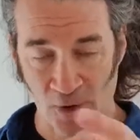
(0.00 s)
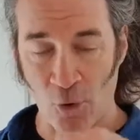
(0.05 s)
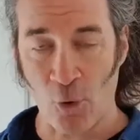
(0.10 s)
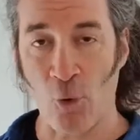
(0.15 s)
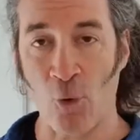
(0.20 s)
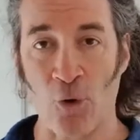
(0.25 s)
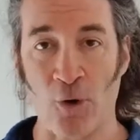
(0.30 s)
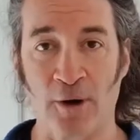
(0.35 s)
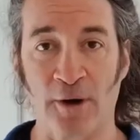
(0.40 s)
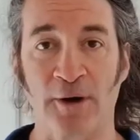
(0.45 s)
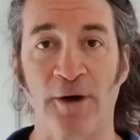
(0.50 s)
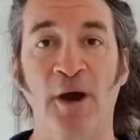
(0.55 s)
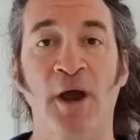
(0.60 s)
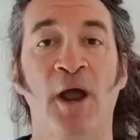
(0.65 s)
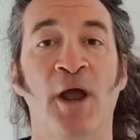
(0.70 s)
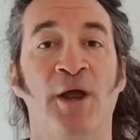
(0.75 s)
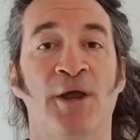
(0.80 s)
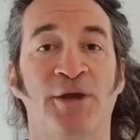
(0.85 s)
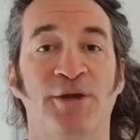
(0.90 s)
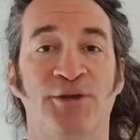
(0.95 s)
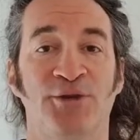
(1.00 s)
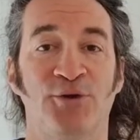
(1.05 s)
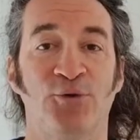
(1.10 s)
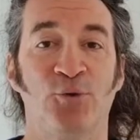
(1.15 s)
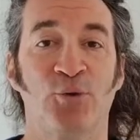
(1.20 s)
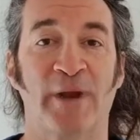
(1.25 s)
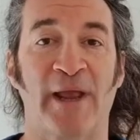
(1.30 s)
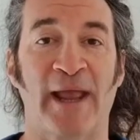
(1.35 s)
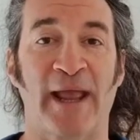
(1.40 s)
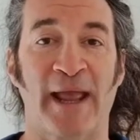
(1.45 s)
or
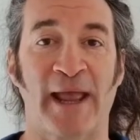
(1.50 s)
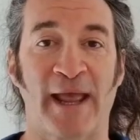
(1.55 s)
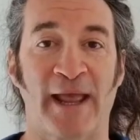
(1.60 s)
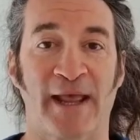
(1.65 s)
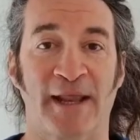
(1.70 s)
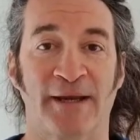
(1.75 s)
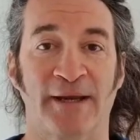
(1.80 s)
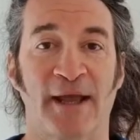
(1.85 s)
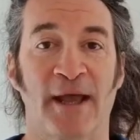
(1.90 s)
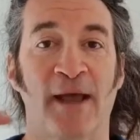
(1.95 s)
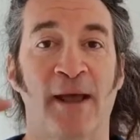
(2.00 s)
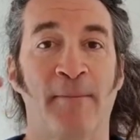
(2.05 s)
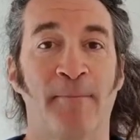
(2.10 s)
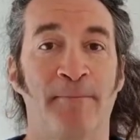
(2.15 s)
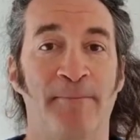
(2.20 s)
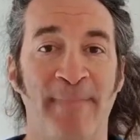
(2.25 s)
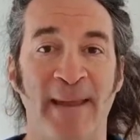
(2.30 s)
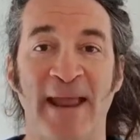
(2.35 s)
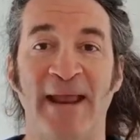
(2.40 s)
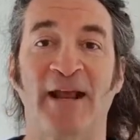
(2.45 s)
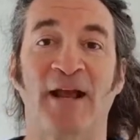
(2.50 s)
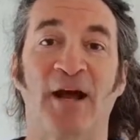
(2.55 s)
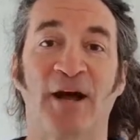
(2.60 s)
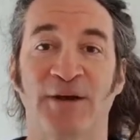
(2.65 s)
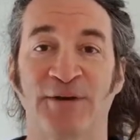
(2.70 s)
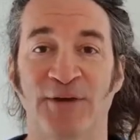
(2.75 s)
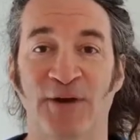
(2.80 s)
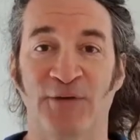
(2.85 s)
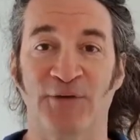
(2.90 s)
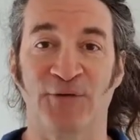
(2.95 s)
you can make a
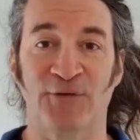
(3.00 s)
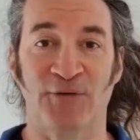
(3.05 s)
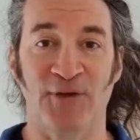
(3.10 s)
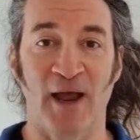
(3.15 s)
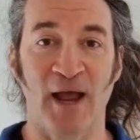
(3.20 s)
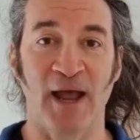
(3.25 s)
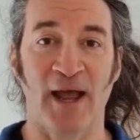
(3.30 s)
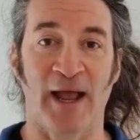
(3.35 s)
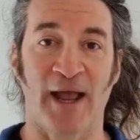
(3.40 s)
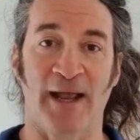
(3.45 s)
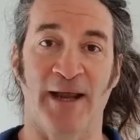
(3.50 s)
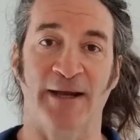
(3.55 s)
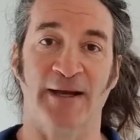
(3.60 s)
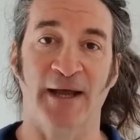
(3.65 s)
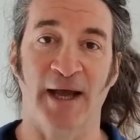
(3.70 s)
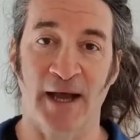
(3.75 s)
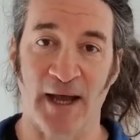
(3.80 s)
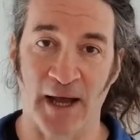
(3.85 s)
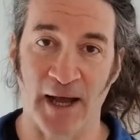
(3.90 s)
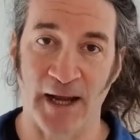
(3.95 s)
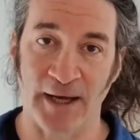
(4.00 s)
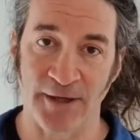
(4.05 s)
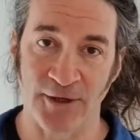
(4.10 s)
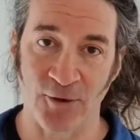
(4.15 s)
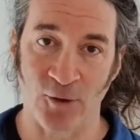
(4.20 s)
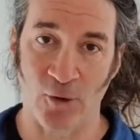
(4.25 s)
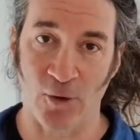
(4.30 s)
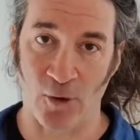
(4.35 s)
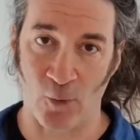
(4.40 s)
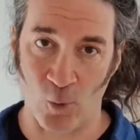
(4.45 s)
design on
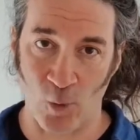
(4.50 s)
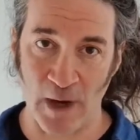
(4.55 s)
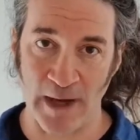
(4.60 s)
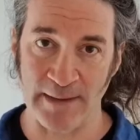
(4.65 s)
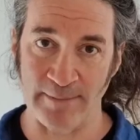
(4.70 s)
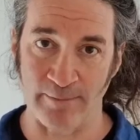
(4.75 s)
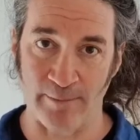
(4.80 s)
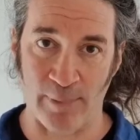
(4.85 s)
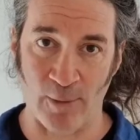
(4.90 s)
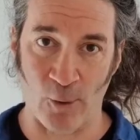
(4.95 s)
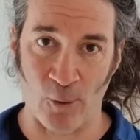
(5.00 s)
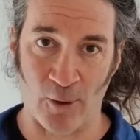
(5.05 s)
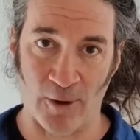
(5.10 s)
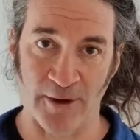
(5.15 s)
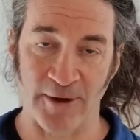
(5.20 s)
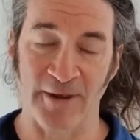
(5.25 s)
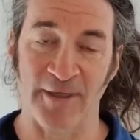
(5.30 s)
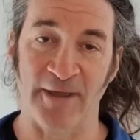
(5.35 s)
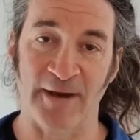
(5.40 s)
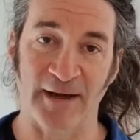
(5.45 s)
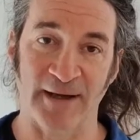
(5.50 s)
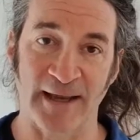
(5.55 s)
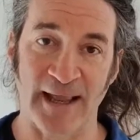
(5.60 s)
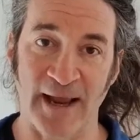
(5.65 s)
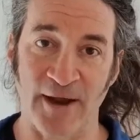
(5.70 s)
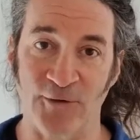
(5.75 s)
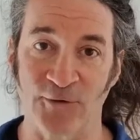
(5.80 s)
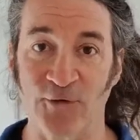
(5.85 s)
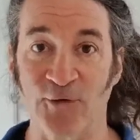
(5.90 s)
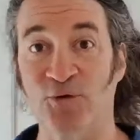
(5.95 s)
your whiteboard that
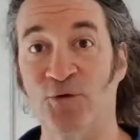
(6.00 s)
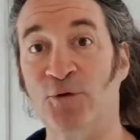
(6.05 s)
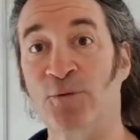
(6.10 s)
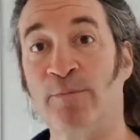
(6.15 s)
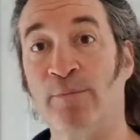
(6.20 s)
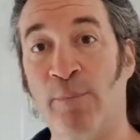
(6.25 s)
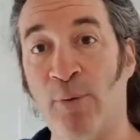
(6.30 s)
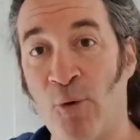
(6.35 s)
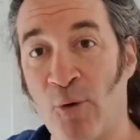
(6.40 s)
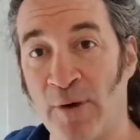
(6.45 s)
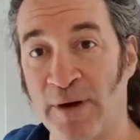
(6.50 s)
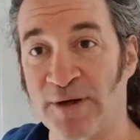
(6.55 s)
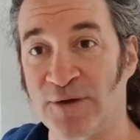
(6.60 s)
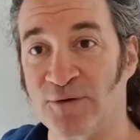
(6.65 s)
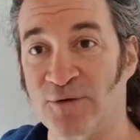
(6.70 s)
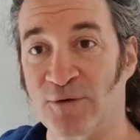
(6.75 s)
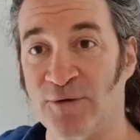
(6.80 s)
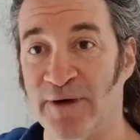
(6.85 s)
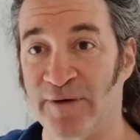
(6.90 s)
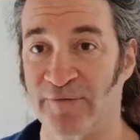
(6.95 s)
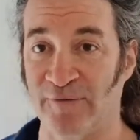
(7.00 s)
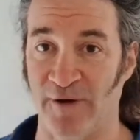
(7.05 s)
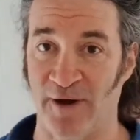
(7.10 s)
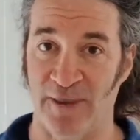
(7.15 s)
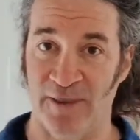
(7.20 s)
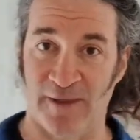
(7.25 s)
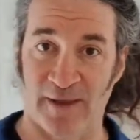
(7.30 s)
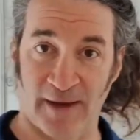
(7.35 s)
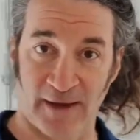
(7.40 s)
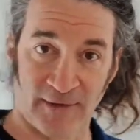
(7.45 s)
allows you to point to
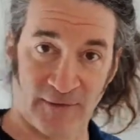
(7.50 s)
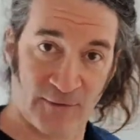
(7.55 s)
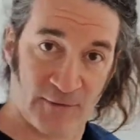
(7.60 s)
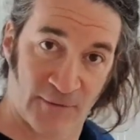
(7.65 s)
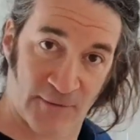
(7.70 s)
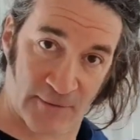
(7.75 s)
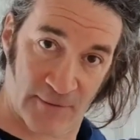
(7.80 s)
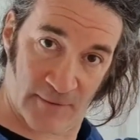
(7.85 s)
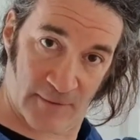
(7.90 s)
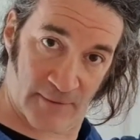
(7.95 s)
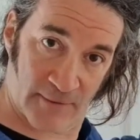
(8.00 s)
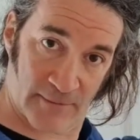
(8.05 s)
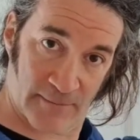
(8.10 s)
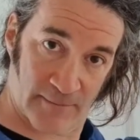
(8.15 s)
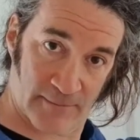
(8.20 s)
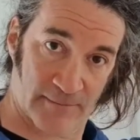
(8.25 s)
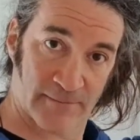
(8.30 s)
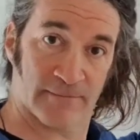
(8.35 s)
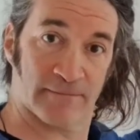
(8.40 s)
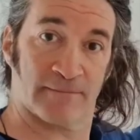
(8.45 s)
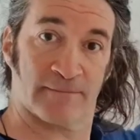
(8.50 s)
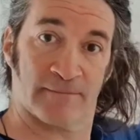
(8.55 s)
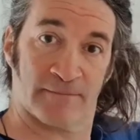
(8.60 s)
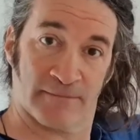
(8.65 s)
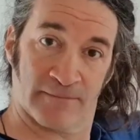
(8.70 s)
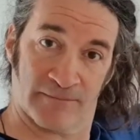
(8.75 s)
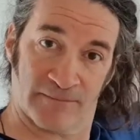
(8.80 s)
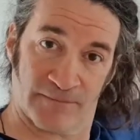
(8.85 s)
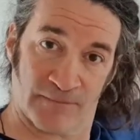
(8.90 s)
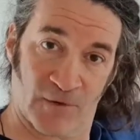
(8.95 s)
different things,
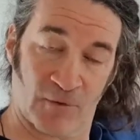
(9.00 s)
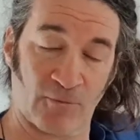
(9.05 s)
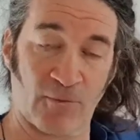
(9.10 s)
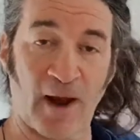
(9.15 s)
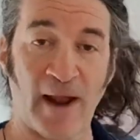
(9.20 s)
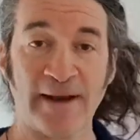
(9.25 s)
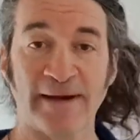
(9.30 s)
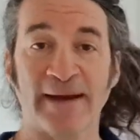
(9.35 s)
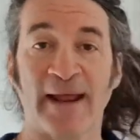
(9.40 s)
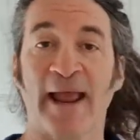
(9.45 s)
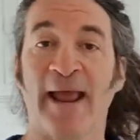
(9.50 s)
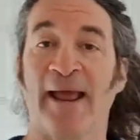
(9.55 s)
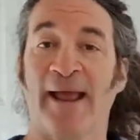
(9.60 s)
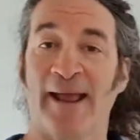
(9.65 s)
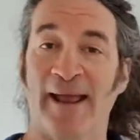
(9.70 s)
right?